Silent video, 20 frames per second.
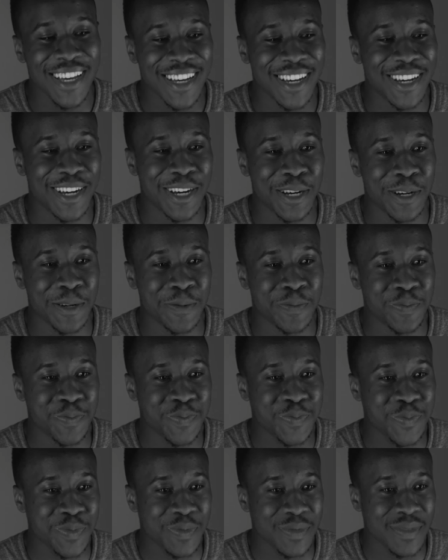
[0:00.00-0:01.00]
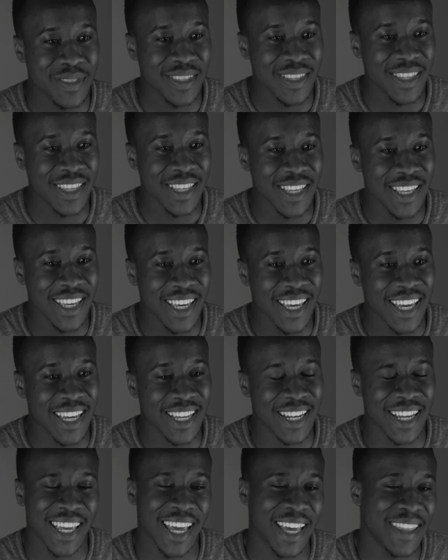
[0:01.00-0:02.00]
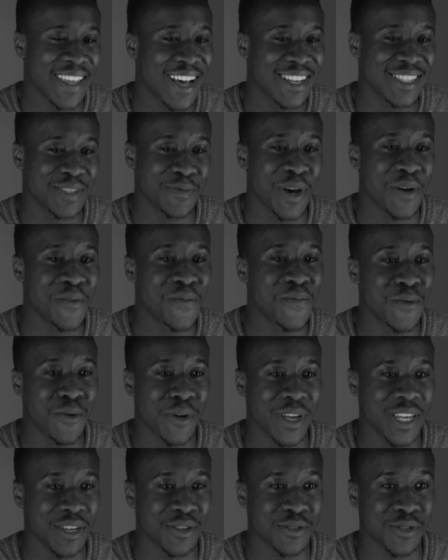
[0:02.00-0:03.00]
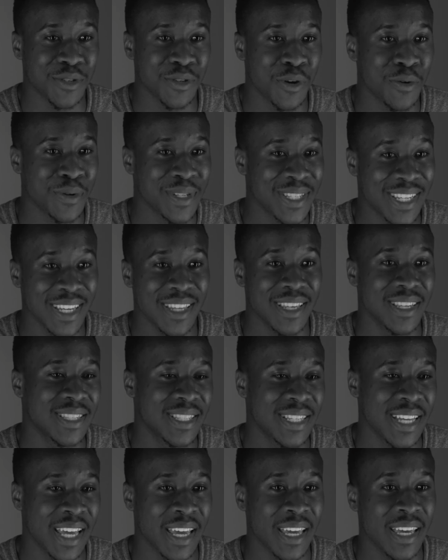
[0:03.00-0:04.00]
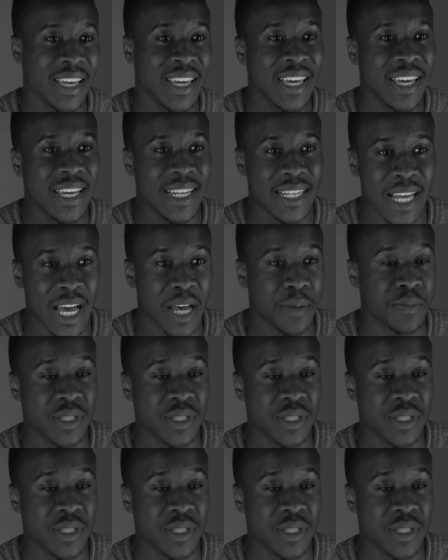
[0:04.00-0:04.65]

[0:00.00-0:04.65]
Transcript: And again, that was about 4 years ago, and to this day, now I'm